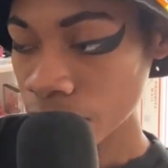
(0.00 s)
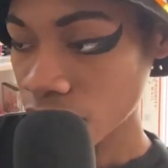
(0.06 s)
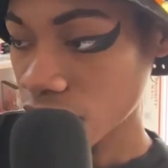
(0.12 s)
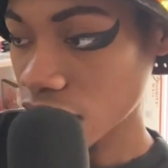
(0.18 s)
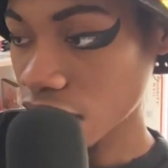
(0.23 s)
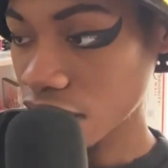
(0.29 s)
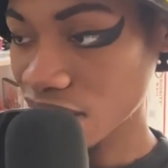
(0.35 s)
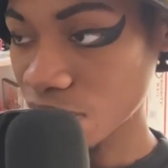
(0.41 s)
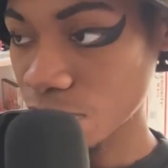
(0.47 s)

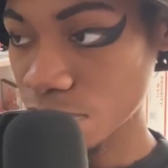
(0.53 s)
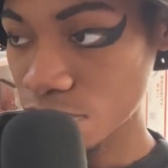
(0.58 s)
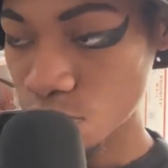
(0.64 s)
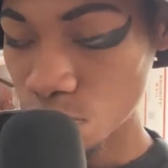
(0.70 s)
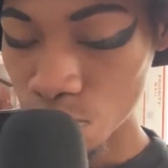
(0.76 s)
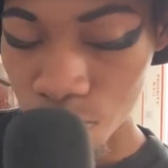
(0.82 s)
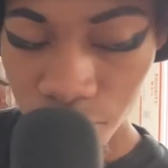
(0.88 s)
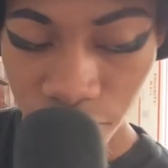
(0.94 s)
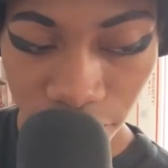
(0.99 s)
Uh, now, what's
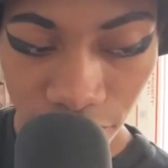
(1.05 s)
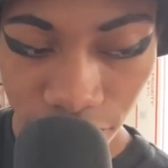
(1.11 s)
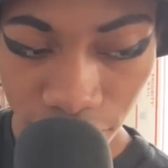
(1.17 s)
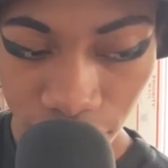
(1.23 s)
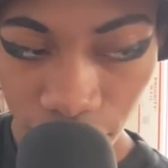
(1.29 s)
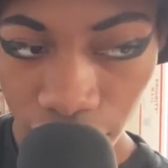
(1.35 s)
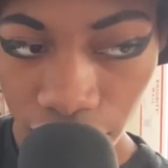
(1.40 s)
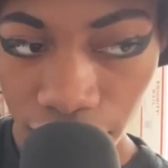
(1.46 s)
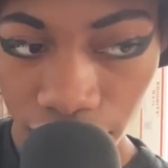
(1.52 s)
cool is
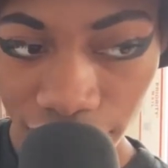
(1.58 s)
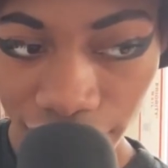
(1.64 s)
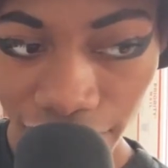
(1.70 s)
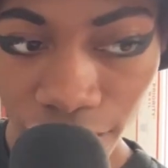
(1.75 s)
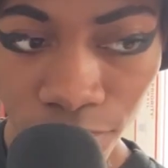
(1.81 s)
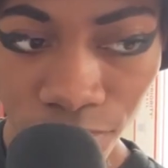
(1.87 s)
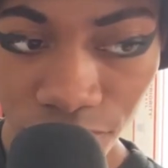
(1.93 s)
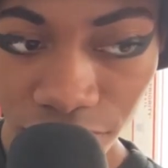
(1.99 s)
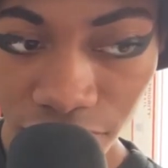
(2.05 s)

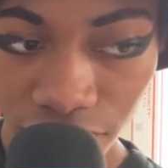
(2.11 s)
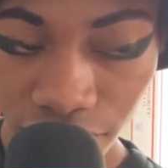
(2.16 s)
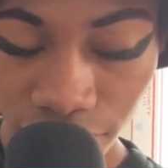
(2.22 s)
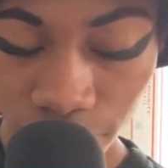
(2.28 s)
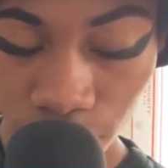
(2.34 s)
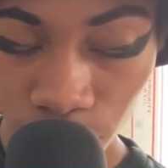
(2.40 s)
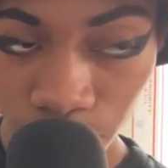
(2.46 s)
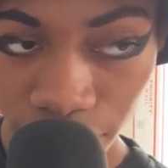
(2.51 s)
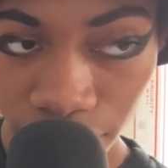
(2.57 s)
Kaori,
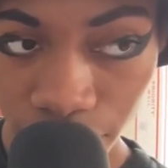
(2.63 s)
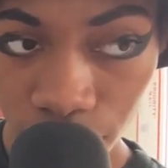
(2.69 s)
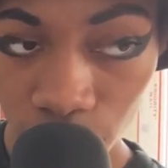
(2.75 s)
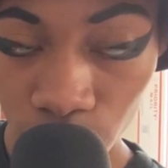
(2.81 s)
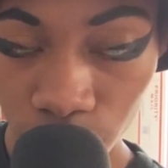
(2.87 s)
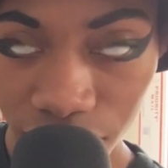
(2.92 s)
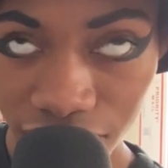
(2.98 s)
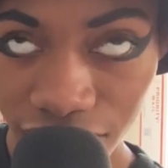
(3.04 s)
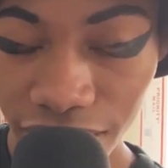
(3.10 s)
who played, who
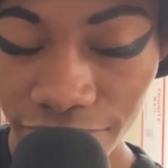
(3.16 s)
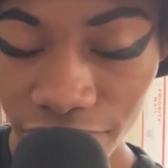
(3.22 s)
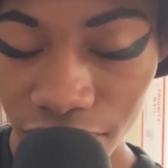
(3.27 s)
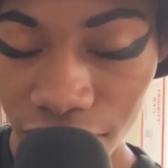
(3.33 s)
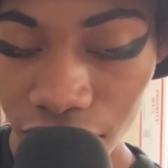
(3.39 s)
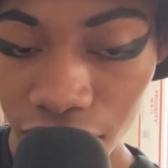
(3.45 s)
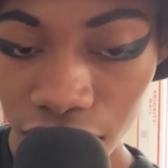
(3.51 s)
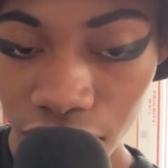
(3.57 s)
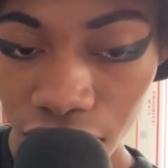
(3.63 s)
was Kiva,
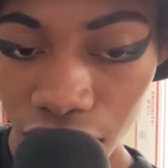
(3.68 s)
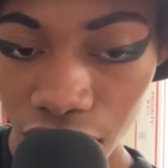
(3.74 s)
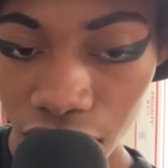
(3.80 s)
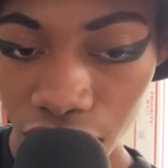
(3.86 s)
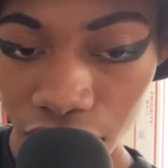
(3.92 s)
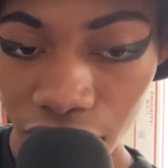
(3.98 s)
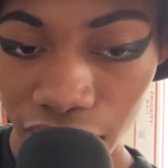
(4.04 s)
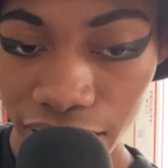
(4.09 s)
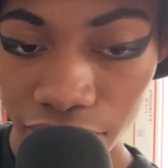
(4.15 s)
uh,
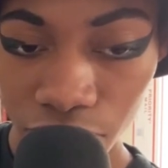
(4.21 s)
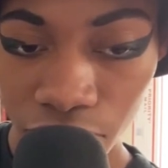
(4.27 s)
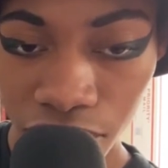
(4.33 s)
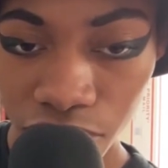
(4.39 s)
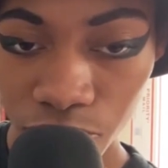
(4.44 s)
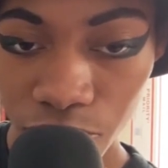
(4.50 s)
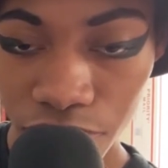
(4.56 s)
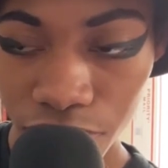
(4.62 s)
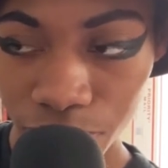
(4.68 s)
had
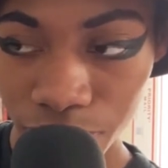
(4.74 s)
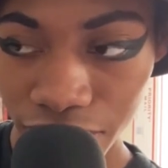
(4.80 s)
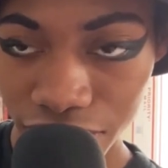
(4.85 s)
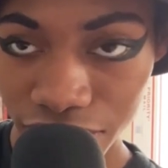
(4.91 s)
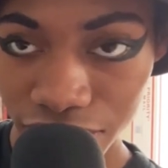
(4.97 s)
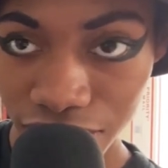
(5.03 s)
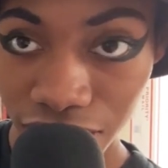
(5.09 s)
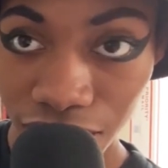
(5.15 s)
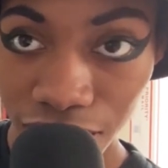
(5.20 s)
graduated by
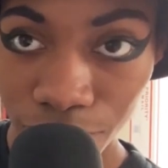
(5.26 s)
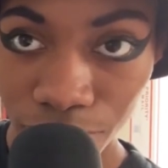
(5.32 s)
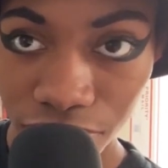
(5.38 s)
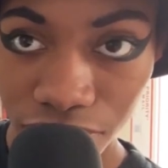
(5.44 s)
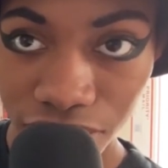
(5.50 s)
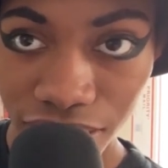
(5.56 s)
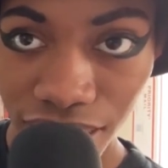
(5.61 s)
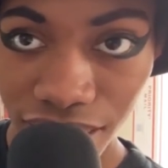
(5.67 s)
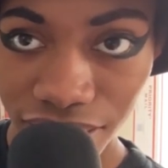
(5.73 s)
this time, but
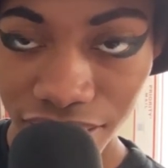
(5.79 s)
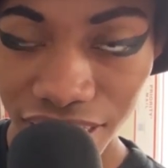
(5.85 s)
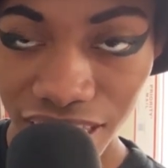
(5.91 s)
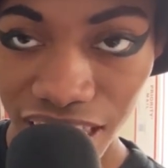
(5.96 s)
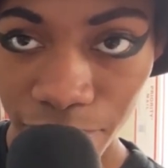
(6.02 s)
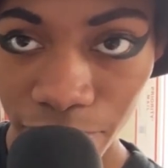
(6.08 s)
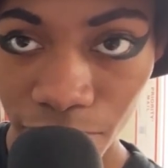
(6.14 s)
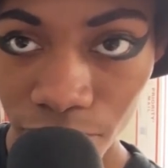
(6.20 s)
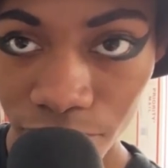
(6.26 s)
she actually
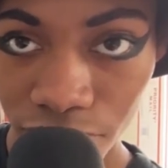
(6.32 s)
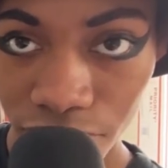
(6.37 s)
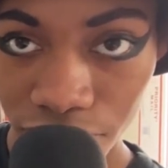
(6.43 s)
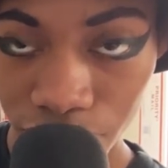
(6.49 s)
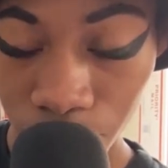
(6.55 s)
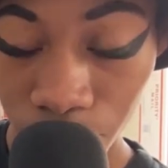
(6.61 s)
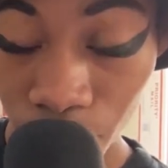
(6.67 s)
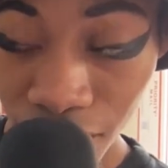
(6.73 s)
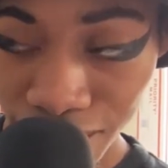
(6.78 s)
came out and did a
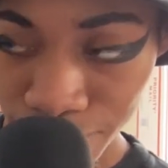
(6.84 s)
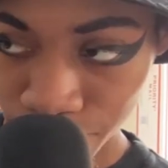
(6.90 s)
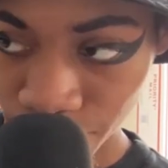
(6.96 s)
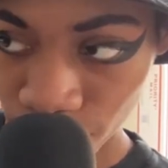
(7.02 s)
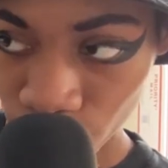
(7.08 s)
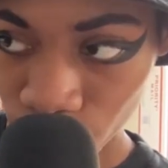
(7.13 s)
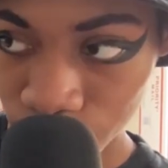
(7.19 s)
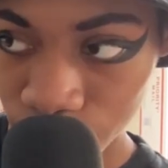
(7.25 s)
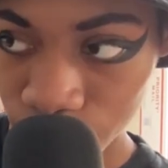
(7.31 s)
surprise
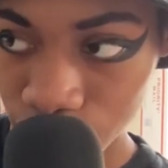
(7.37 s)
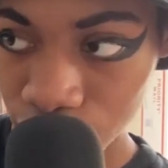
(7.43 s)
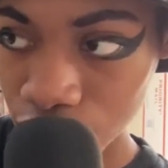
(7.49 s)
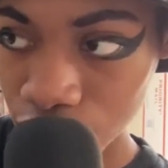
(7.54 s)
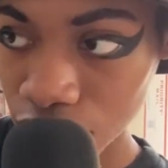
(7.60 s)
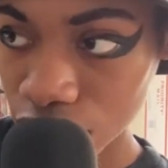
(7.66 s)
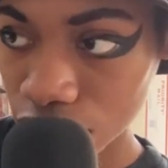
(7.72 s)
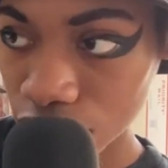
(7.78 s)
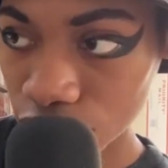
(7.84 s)
performance
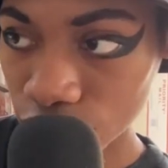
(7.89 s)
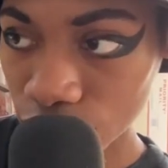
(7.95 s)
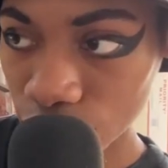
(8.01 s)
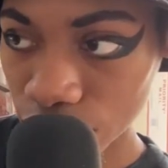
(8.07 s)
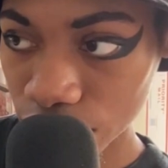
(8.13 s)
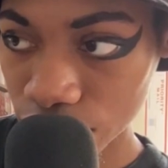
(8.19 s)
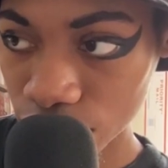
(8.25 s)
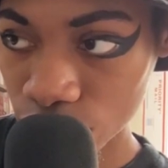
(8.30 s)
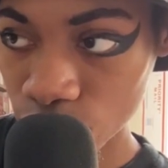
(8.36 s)

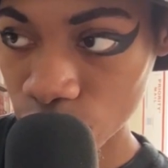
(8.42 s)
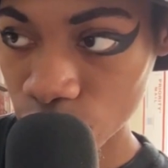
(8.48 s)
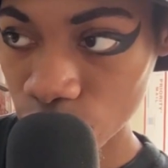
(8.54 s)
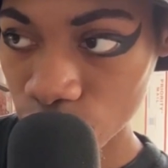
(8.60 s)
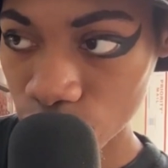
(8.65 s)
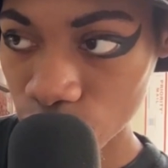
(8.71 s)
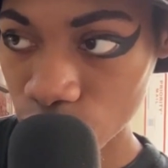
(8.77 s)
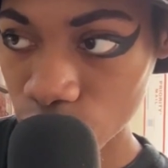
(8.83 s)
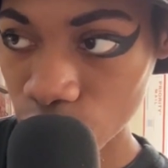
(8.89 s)
during Zutto,
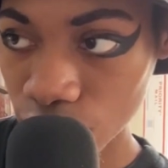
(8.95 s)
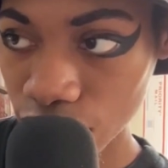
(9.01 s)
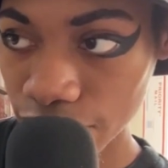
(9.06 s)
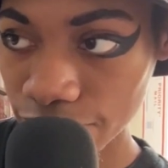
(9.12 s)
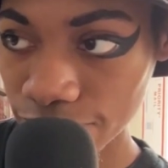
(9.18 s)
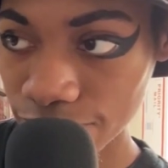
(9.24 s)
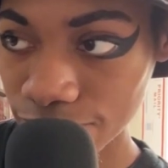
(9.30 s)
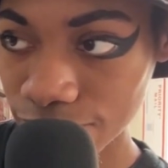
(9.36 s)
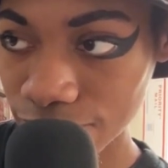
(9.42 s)
Zutto. I
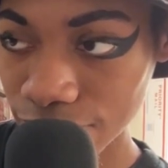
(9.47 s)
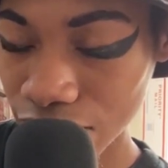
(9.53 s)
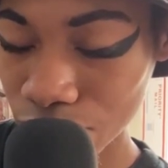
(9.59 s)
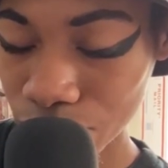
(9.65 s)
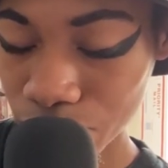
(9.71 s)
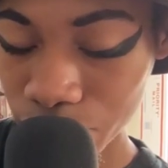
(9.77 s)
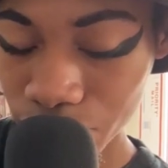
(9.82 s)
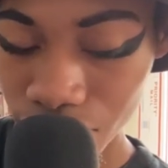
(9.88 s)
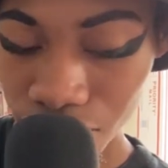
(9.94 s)
I
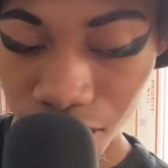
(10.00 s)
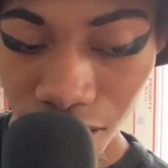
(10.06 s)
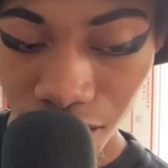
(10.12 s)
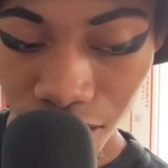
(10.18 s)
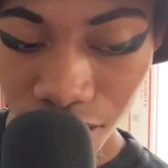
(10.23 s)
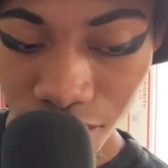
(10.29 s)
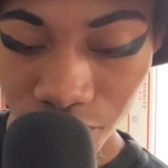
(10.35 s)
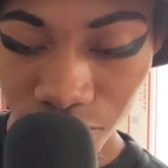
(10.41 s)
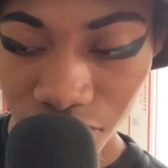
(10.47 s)
remember. Uh,
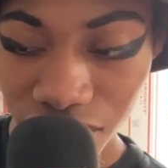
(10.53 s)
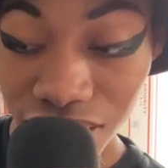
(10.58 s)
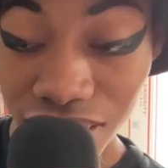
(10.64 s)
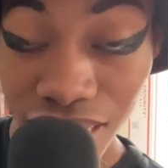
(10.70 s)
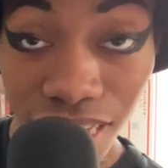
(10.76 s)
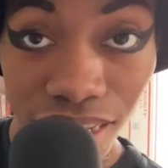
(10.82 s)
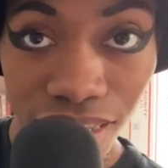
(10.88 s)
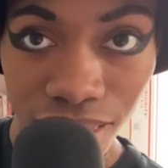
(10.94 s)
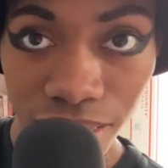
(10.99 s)
so she's
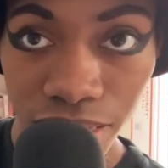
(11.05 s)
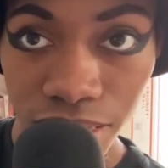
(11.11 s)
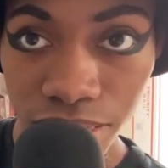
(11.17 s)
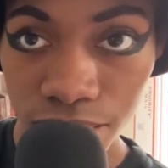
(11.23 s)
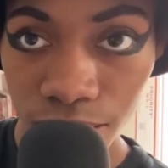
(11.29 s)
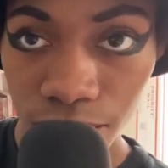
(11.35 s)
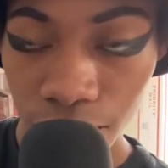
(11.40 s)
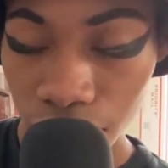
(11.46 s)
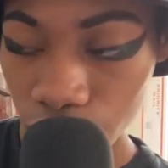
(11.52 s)
in this
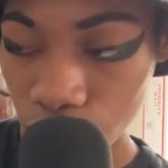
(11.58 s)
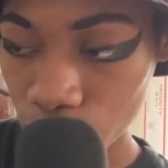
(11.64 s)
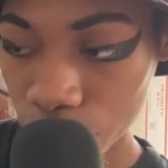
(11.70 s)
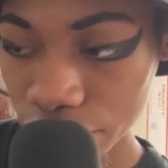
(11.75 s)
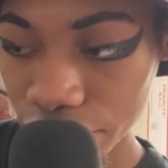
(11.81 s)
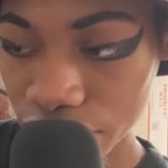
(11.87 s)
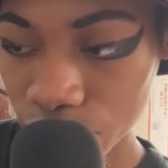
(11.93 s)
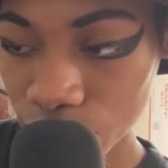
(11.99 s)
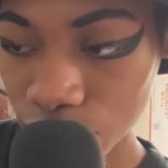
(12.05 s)

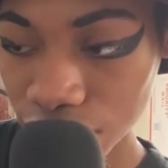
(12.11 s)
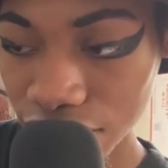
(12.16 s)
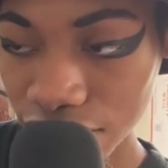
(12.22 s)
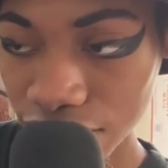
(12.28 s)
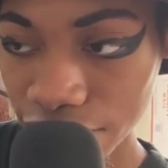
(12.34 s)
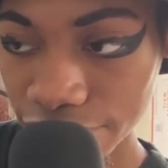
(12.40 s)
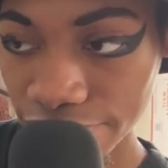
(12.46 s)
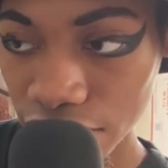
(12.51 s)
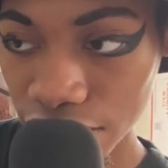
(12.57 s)
release, which I think
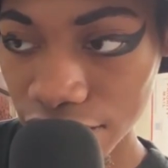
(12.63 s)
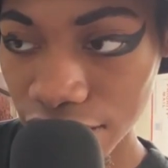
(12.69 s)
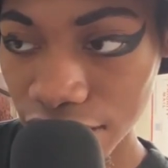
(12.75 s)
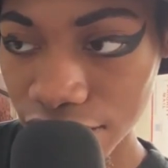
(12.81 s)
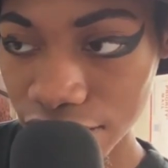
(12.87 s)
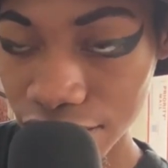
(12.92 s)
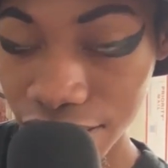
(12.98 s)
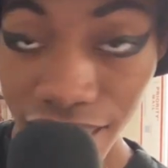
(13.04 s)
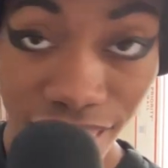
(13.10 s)
is very nice.
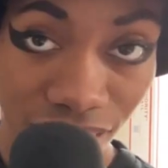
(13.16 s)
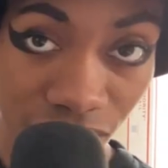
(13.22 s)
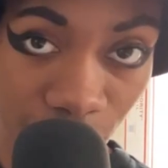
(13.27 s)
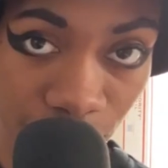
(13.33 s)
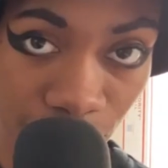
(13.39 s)
The last time she